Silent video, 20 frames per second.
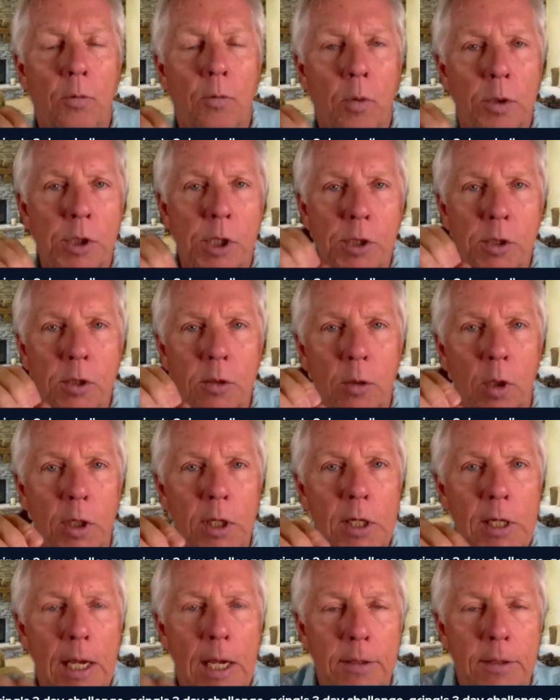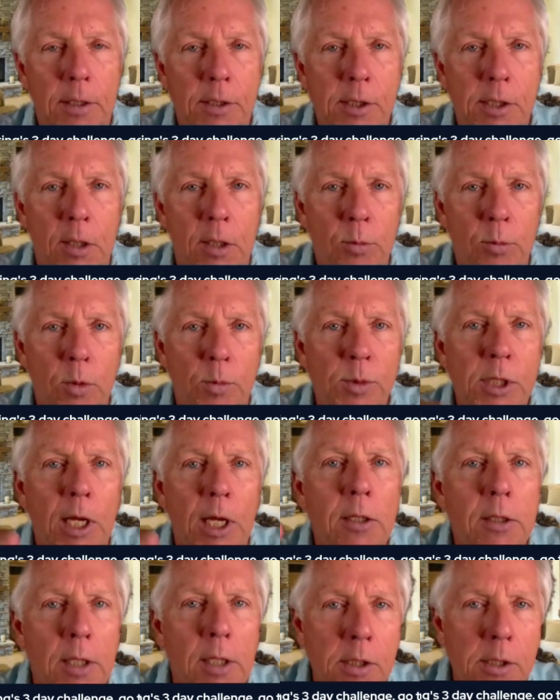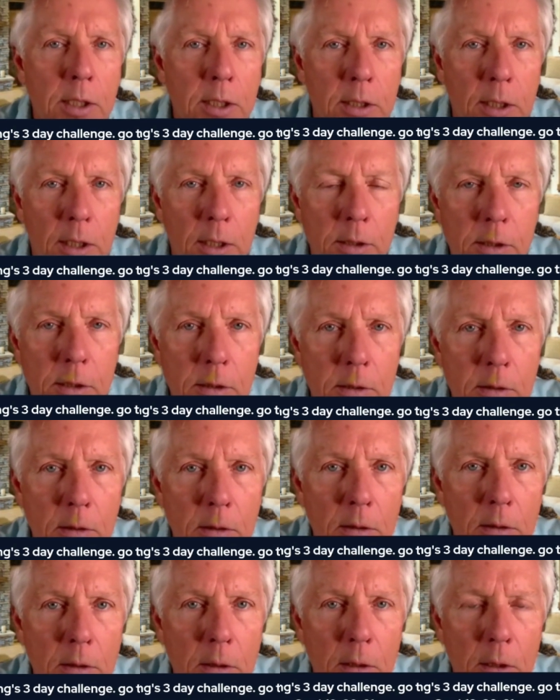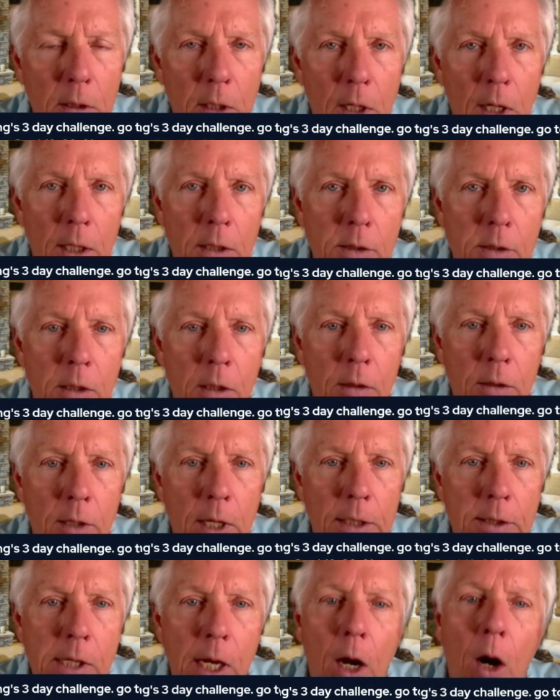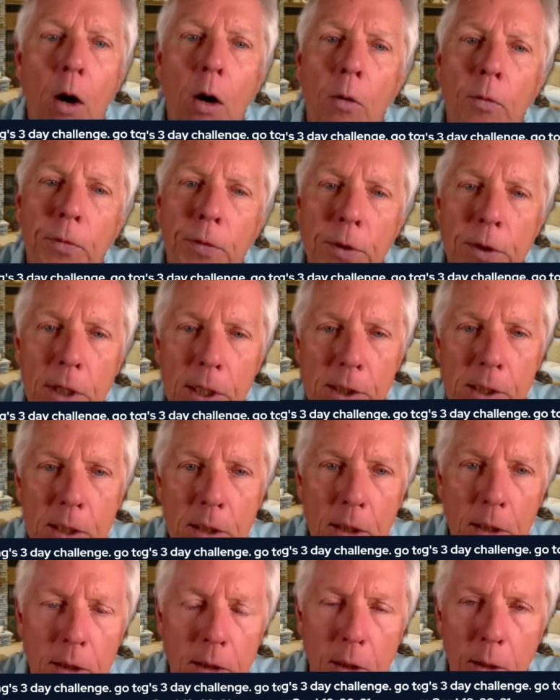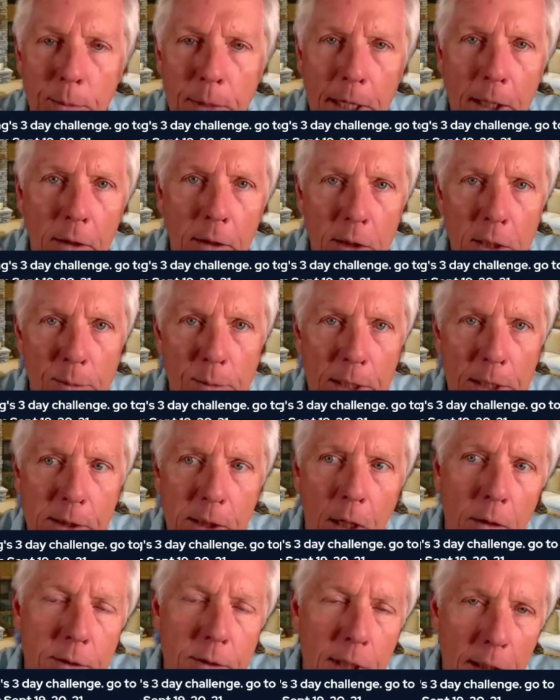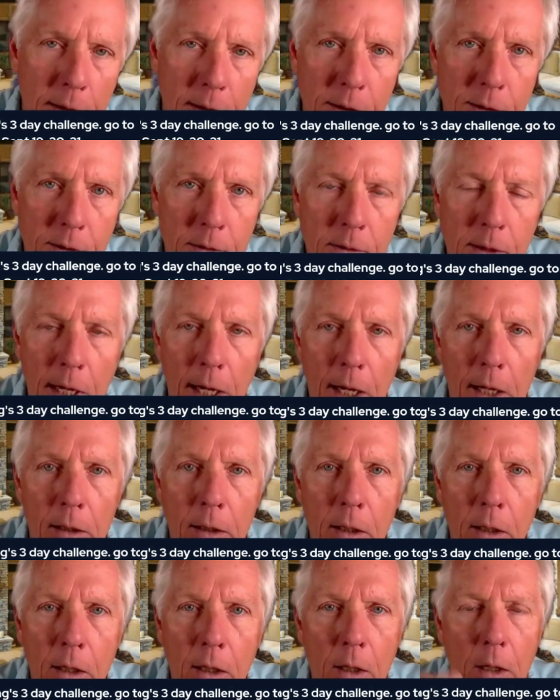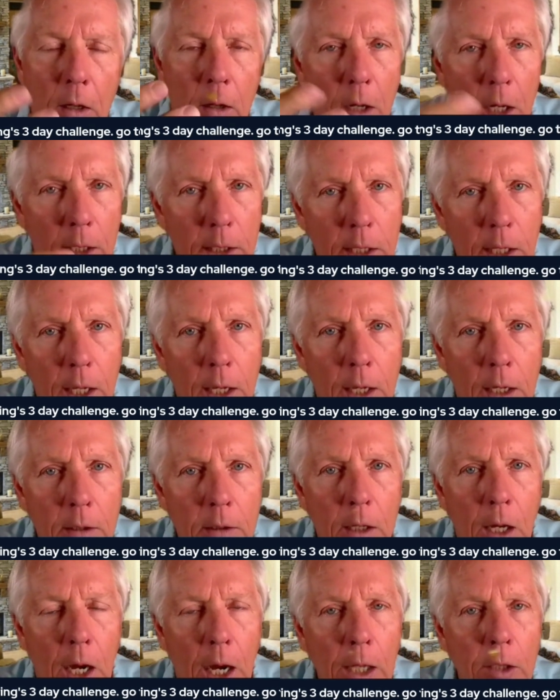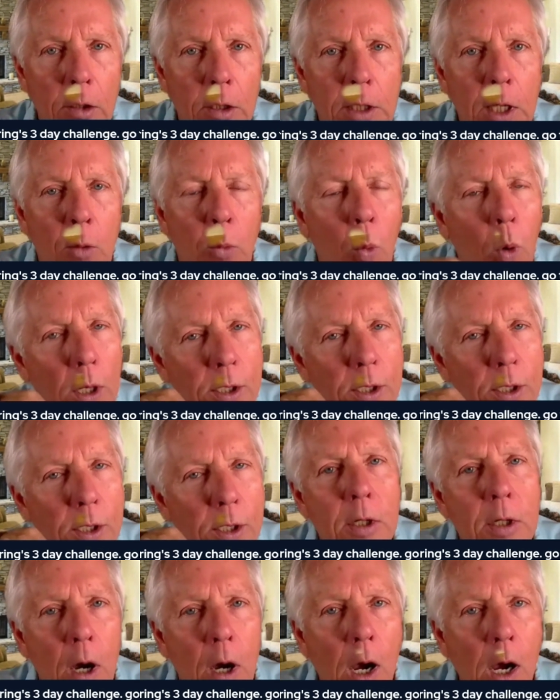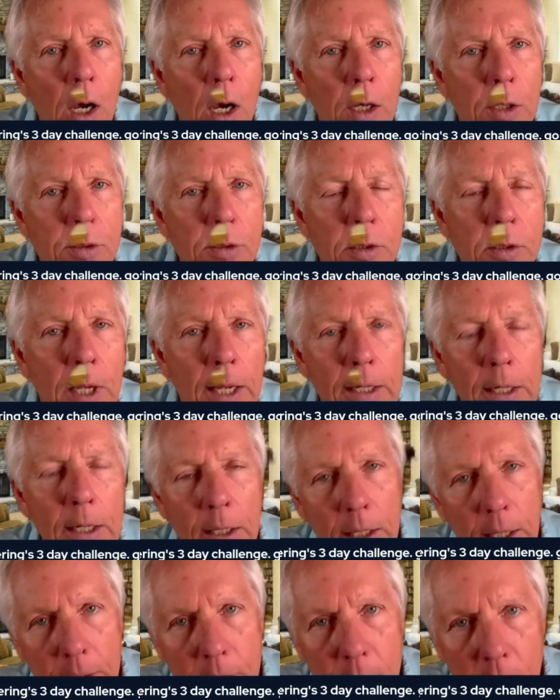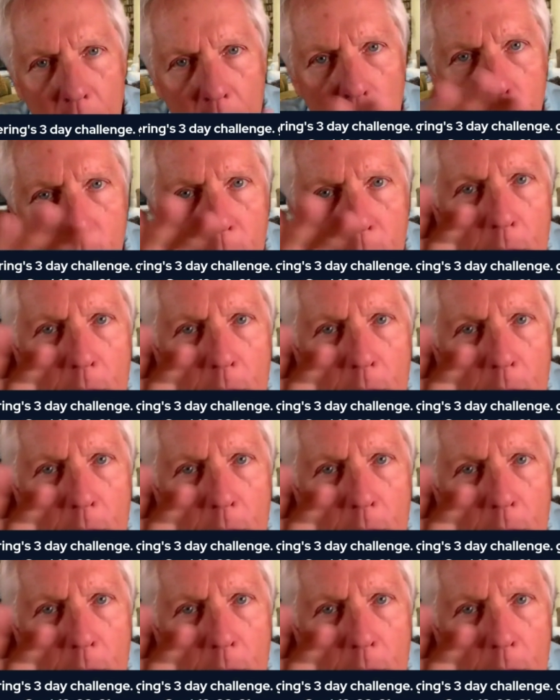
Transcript: we're just looking at the symptoms, say dizziness, and so they say, oh, for dizziness, medically, you might say, oh, take this, do that. Again, I look at what's the cause. And again, there could